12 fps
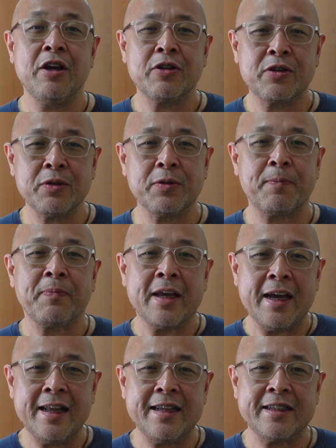so
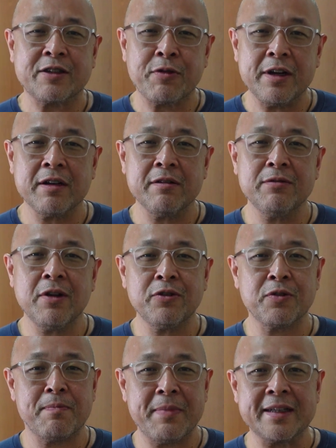it is critical not
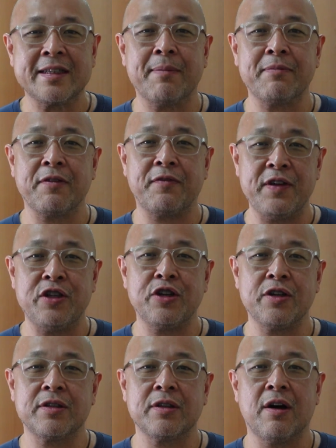to mix up the
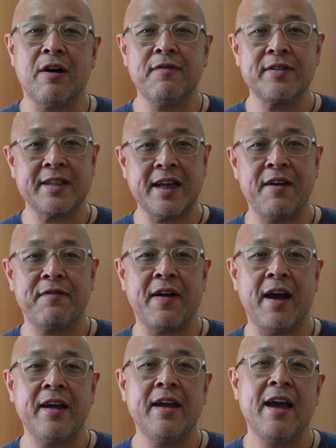features of
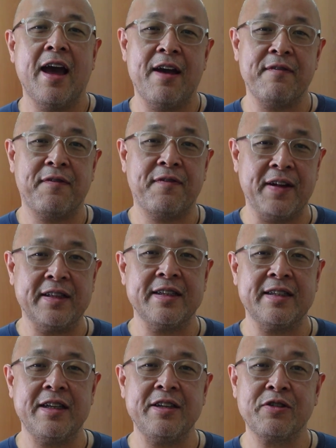sci-fi and
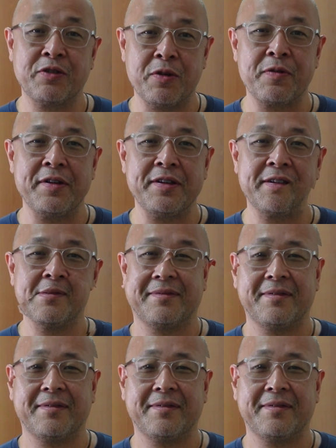fantasy stories.